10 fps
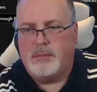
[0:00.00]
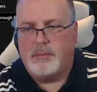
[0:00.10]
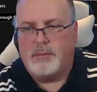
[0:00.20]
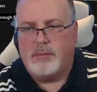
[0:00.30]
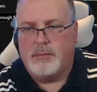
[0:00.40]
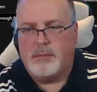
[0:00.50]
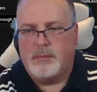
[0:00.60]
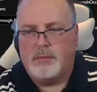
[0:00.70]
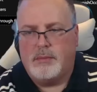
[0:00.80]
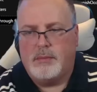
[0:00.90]

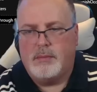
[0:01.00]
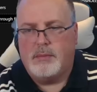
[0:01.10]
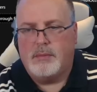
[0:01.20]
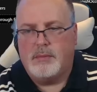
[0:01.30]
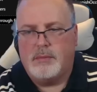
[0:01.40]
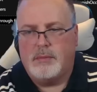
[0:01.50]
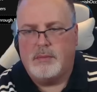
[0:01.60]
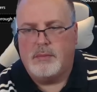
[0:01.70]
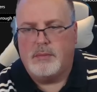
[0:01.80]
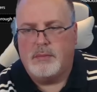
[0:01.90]

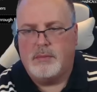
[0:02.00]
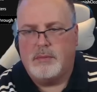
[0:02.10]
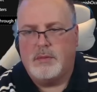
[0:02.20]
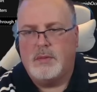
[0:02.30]
(no one is talking)